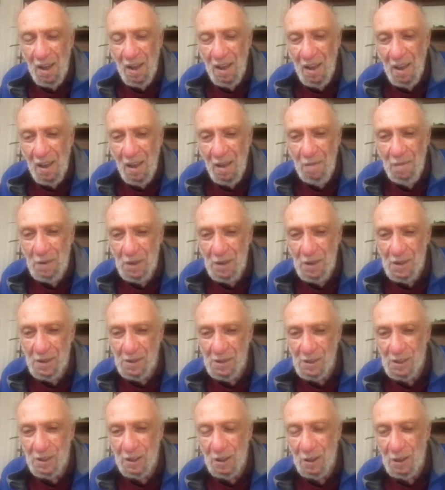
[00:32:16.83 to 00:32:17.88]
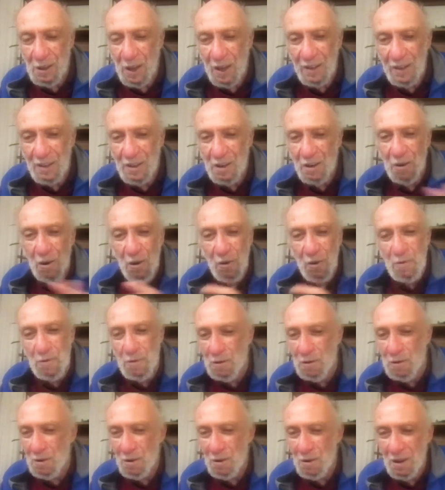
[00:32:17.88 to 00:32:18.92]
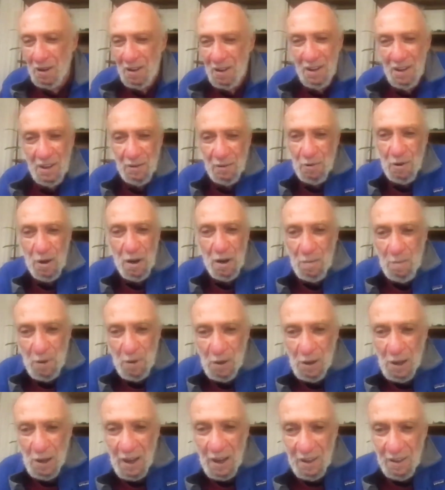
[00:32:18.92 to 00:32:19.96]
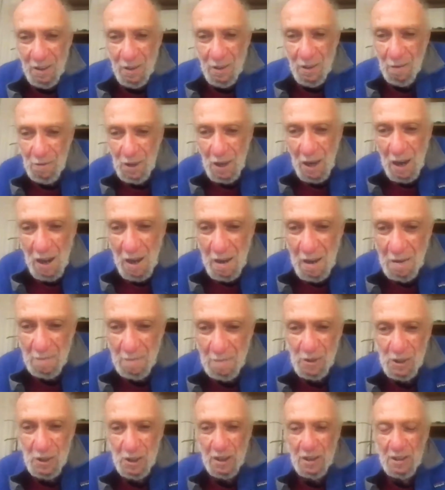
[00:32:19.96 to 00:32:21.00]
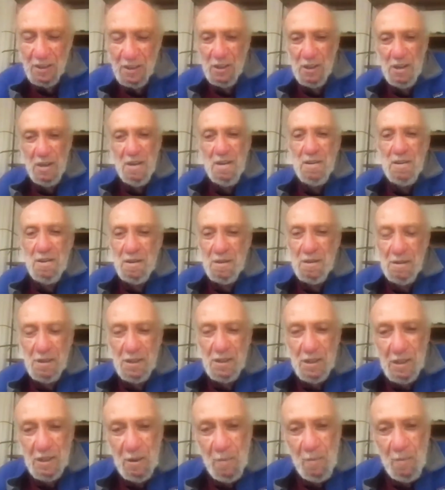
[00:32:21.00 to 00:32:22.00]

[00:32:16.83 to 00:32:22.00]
evidence collected over an incredible length of time, 6 years,